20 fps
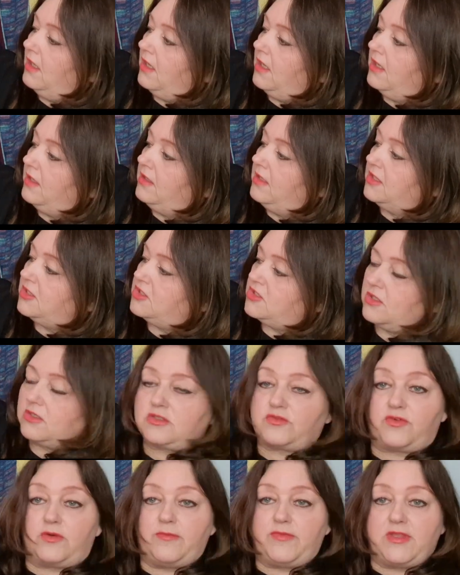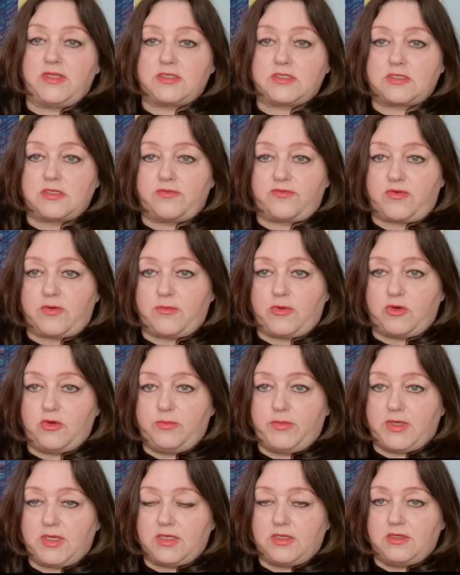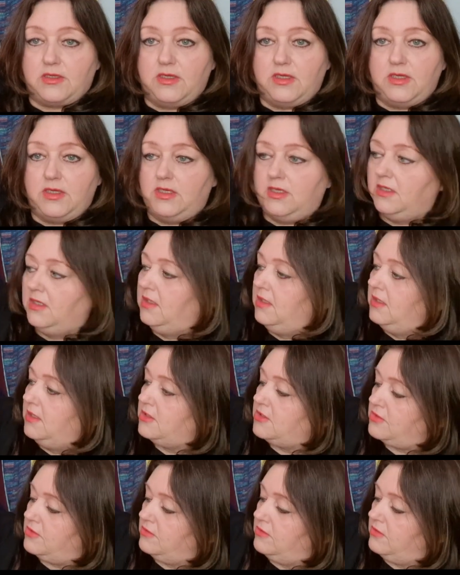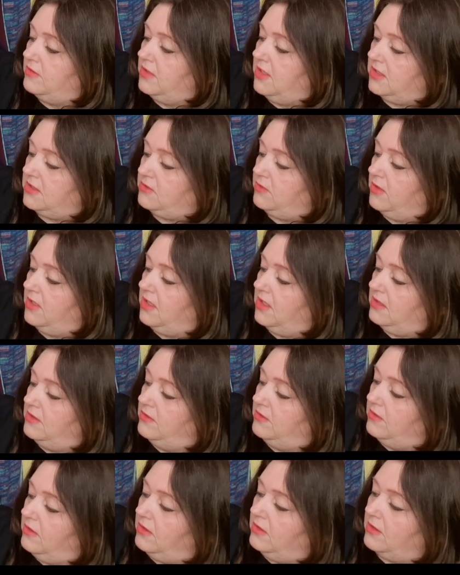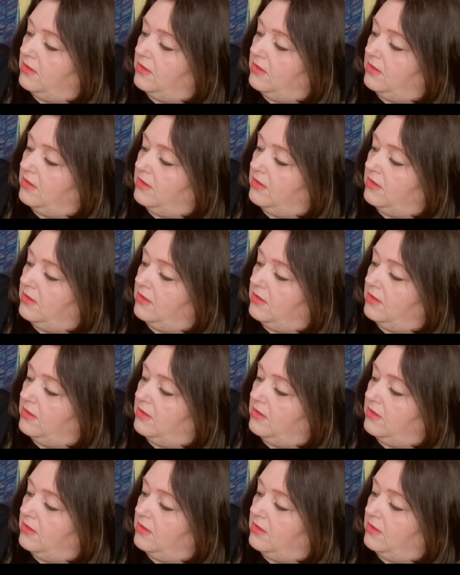I knit socks from this, from Opal. So that's what I do,